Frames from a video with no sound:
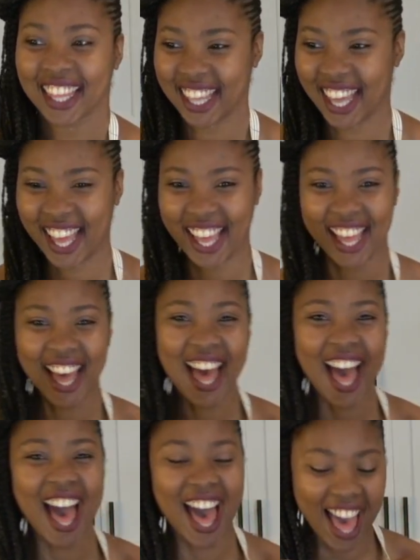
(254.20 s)
Yeah.
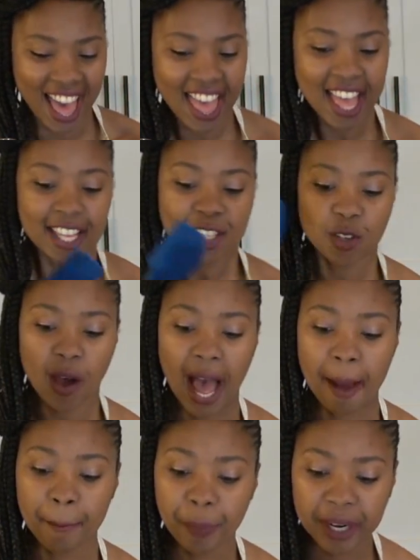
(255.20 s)
So
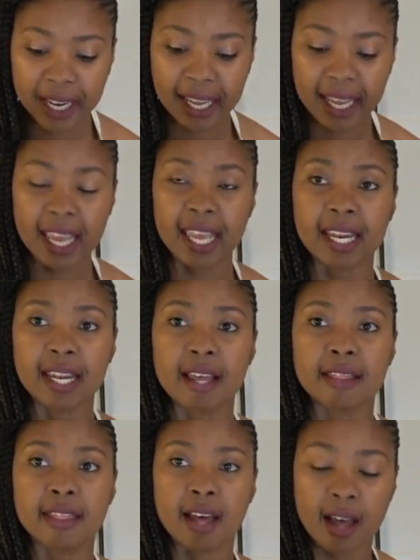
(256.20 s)
I'm putting in
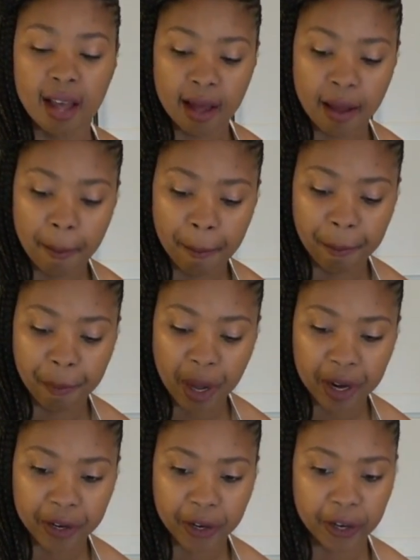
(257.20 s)
the
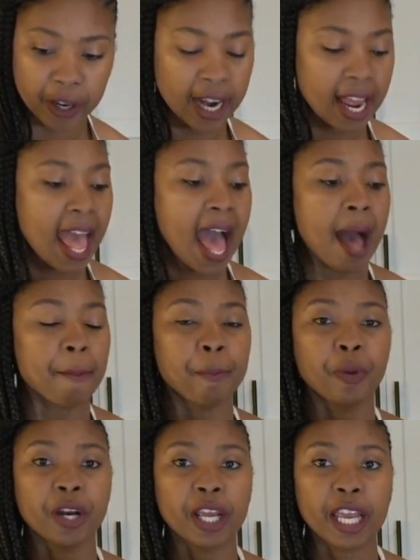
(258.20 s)
butter. I'm
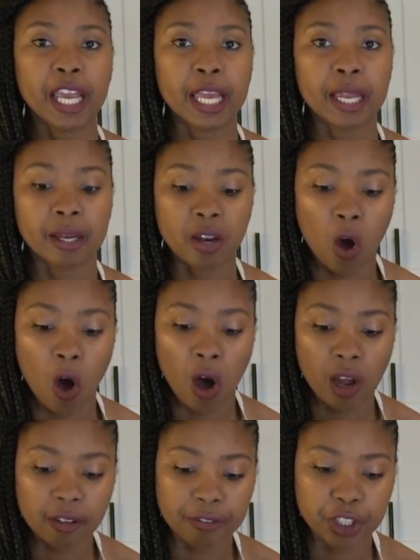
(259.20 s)
putting in
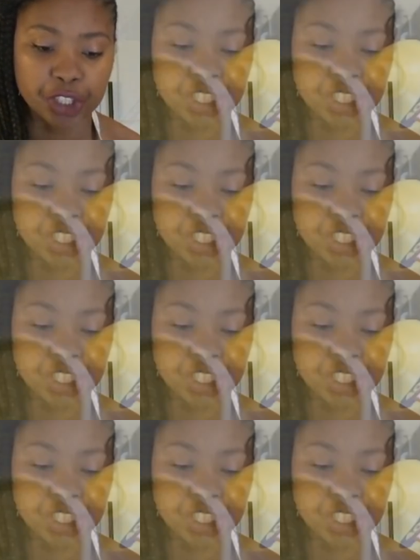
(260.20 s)
all of the